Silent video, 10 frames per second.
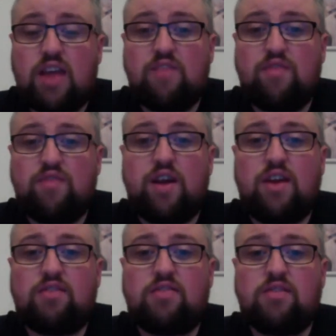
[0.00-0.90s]
every fight
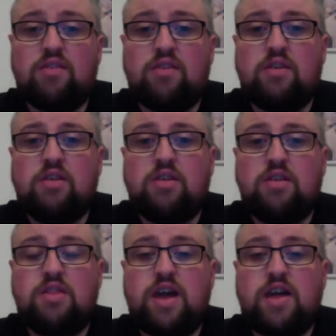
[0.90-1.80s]

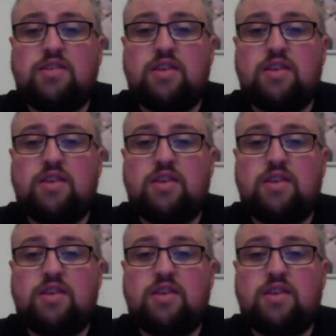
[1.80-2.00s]
that